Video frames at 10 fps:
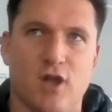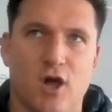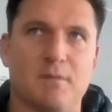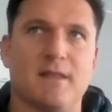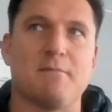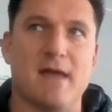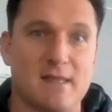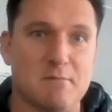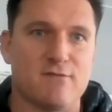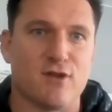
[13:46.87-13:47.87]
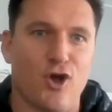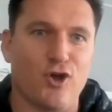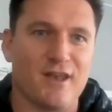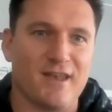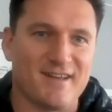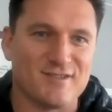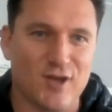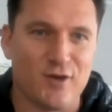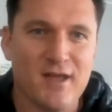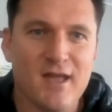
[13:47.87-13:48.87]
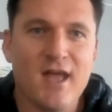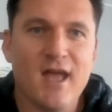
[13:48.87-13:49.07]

are long, but they make them even longer now. So